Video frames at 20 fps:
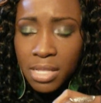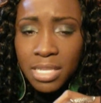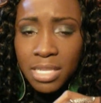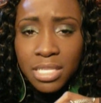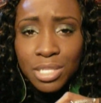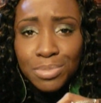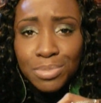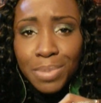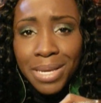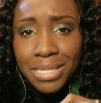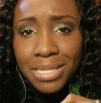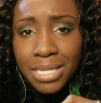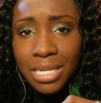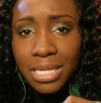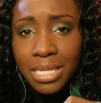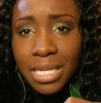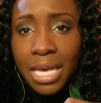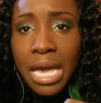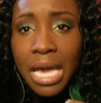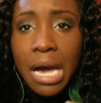And this is
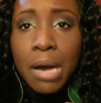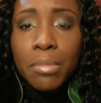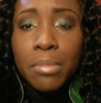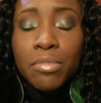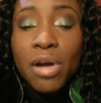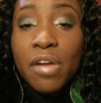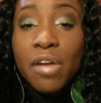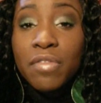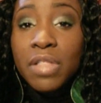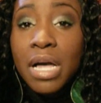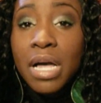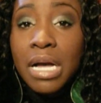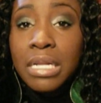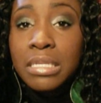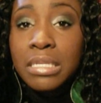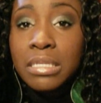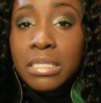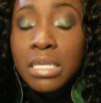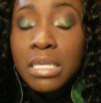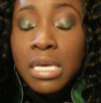basically
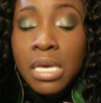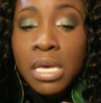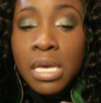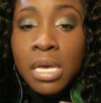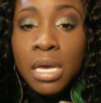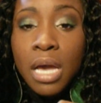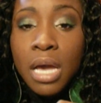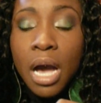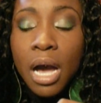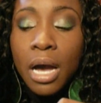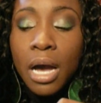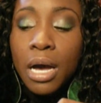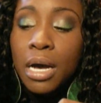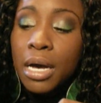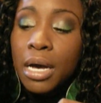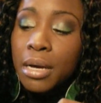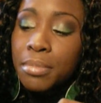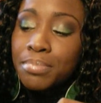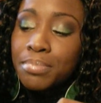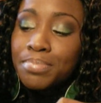Revlon's
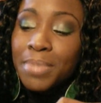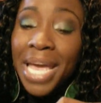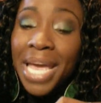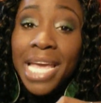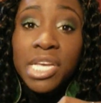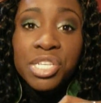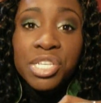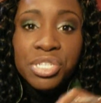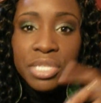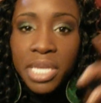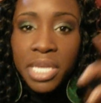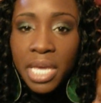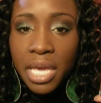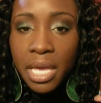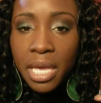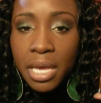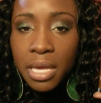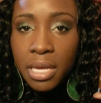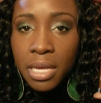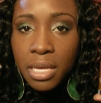
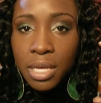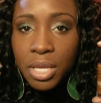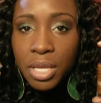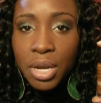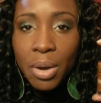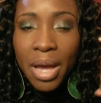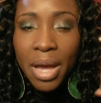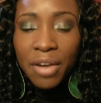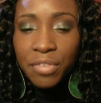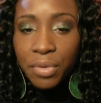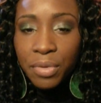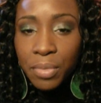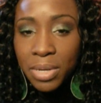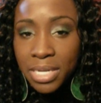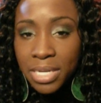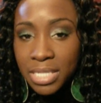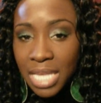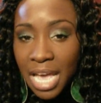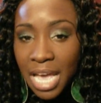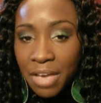HD. You know,
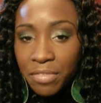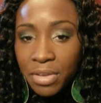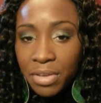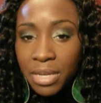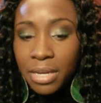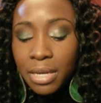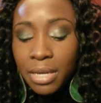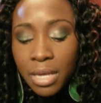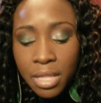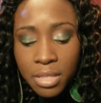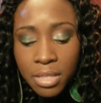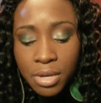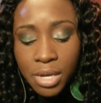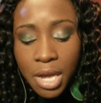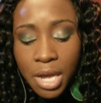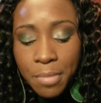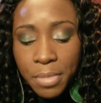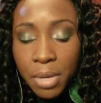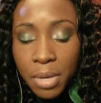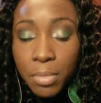everyone is they're
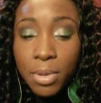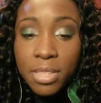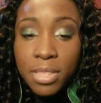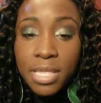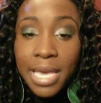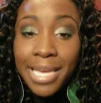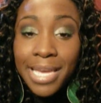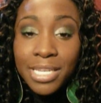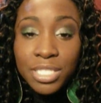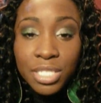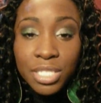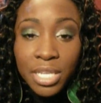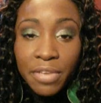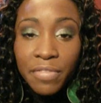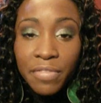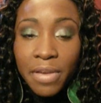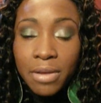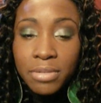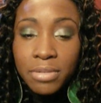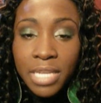coming up with
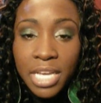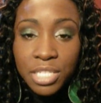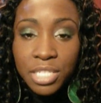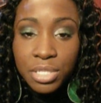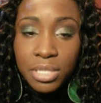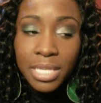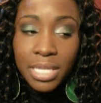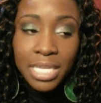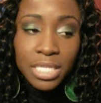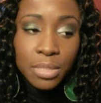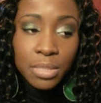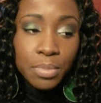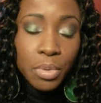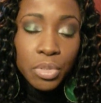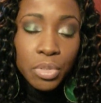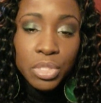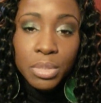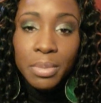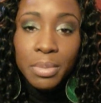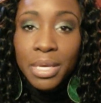HD foundation that's
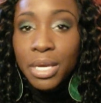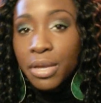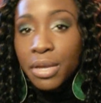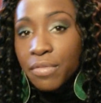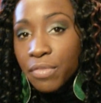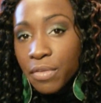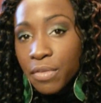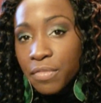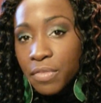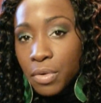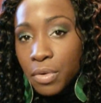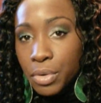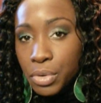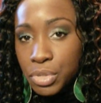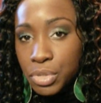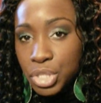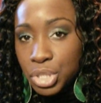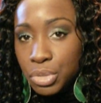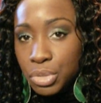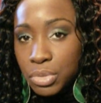supposed to be good for
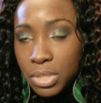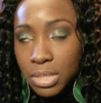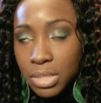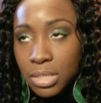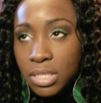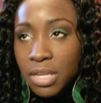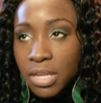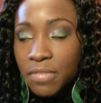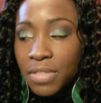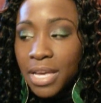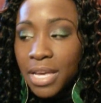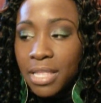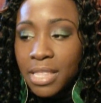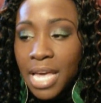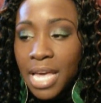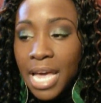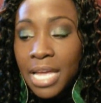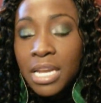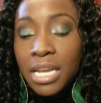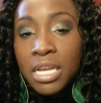photo shoots and stuff
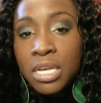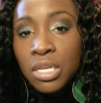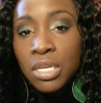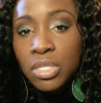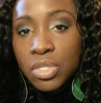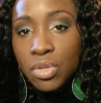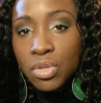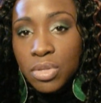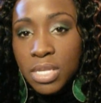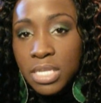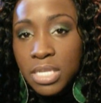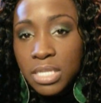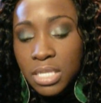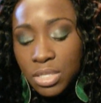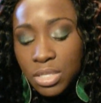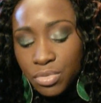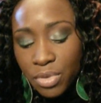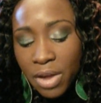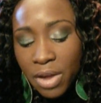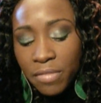like that. So this
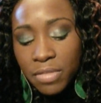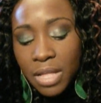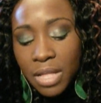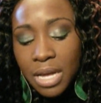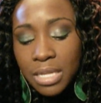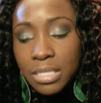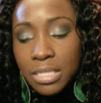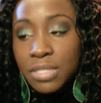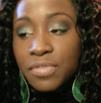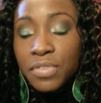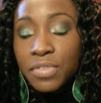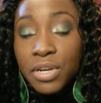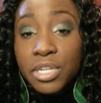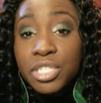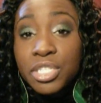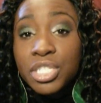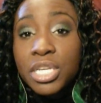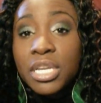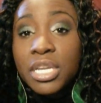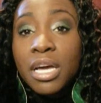is Revlon's
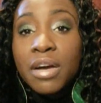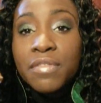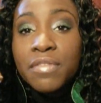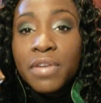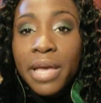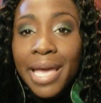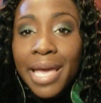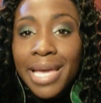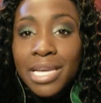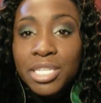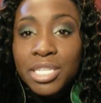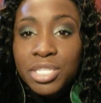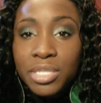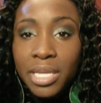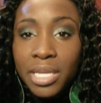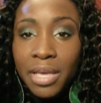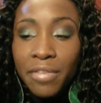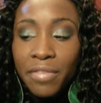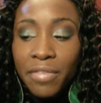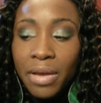version of a
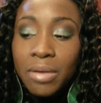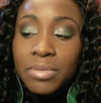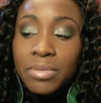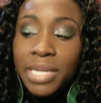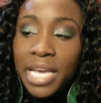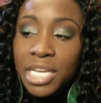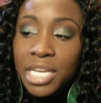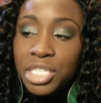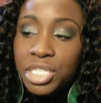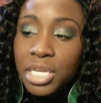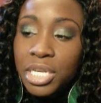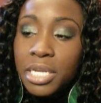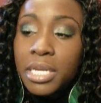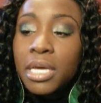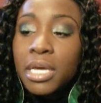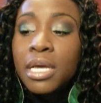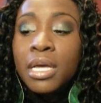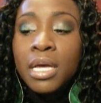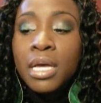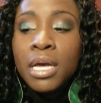HD
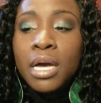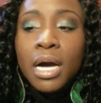foundation.